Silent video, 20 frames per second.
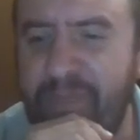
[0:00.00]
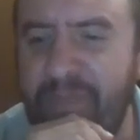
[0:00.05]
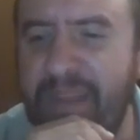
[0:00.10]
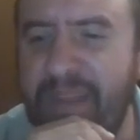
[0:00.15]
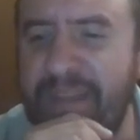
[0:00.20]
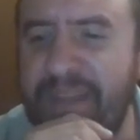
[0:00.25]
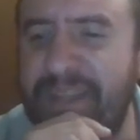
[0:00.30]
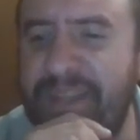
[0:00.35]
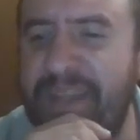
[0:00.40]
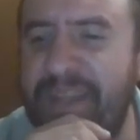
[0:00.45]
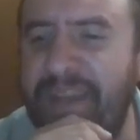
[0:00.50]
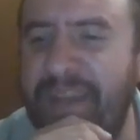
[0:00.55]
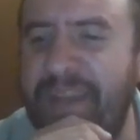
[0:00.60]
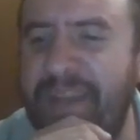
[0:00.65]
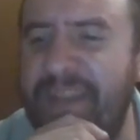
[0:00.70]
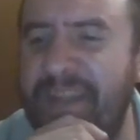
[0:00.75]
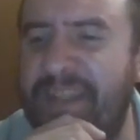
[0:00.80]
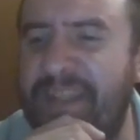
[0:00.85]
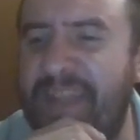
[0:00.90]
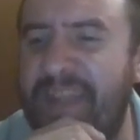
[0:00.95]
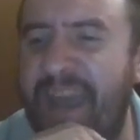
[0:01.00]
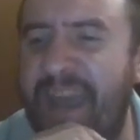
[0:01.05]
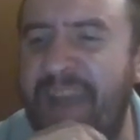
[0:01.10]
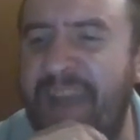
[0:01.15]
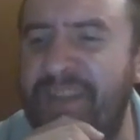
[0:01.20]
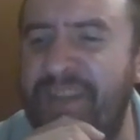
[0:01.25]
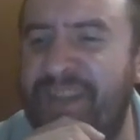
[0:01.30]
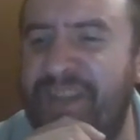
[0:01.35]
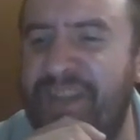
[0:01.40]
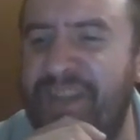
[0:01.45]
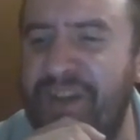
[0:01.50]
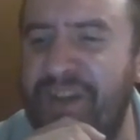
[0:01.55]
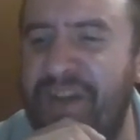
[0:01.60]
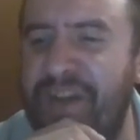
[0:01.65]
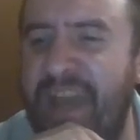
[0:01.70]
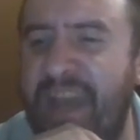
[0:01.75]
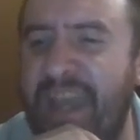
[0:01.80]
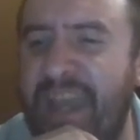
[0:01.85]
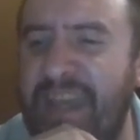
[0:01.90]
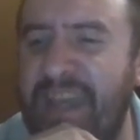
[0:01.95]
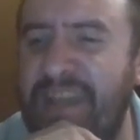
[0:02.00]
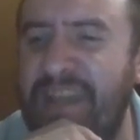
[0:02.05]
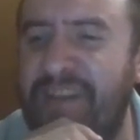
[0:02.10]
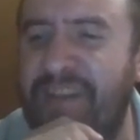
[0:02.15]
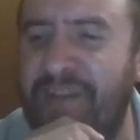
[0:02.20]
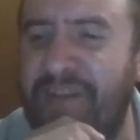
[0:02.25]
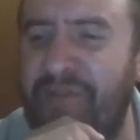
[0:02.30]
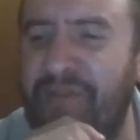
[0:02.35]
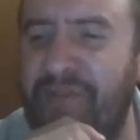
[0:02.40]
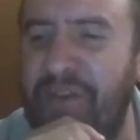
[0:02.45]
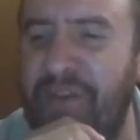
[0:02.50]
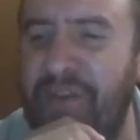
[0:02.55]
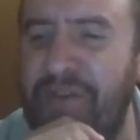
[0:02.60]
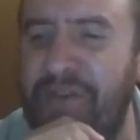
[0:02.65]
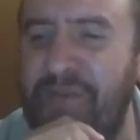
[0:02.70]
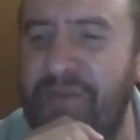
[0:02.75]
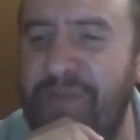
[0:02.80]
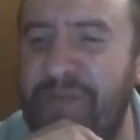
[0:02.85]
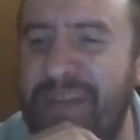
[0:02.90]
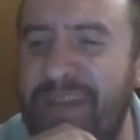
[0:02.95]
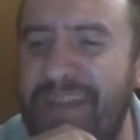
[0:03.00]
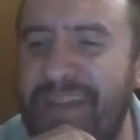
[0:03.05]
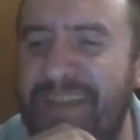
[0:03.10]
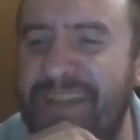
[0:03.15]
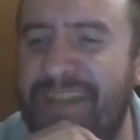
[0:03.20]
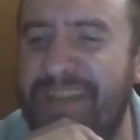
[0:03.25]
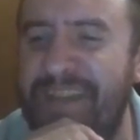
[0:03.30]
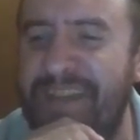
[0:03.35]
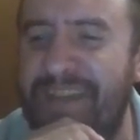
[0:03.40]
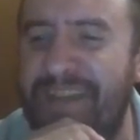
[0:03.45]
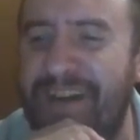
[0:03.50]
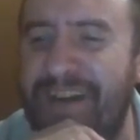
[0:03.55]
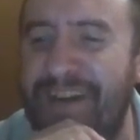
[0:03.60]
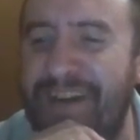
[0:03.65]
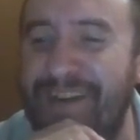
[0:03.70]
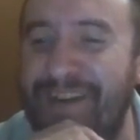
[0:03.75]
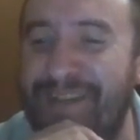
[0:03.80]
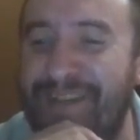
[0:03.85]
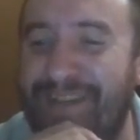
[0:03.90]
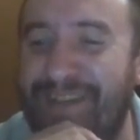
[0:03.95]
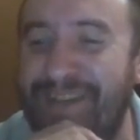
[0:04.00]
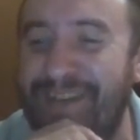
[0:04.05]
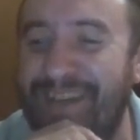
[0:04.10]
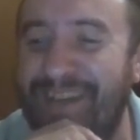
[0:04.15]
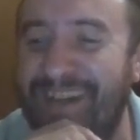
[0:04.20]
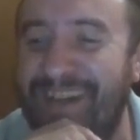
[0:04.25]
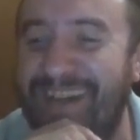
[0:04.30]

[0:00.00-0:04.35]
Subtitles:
It's the Costanza. AEW needs a dart.